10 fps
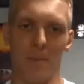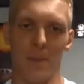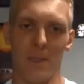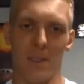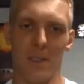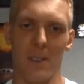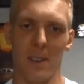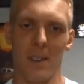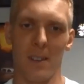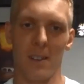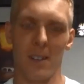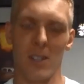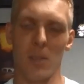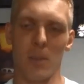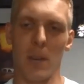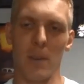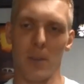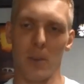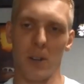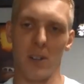God bless. This will probably be the
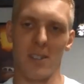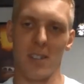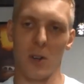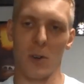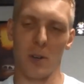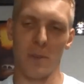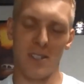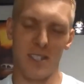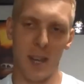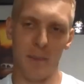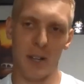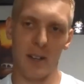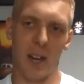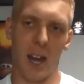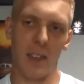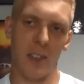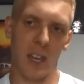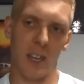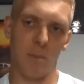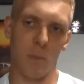weirdest thing you'll hear me say, but I
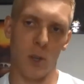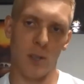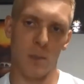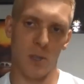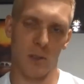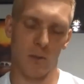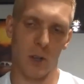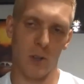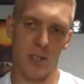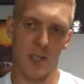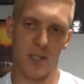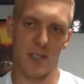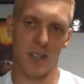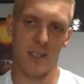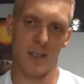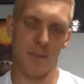think multiple sclerosis is the